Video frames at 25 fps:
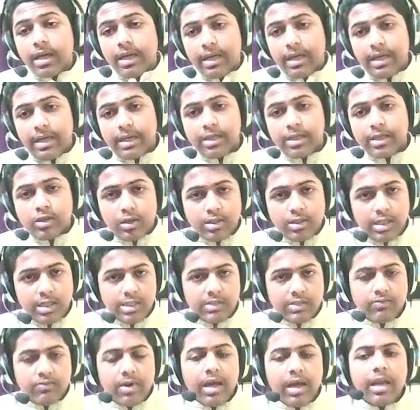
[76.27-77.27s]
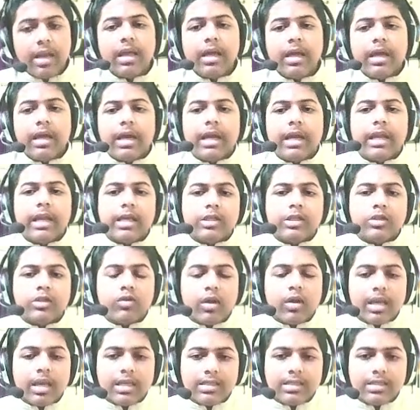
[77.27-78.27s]
index.js file. And as you
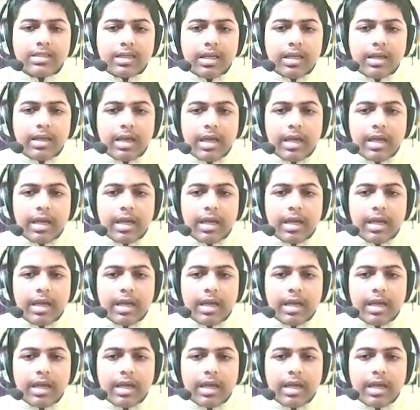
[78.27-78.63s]
all can see,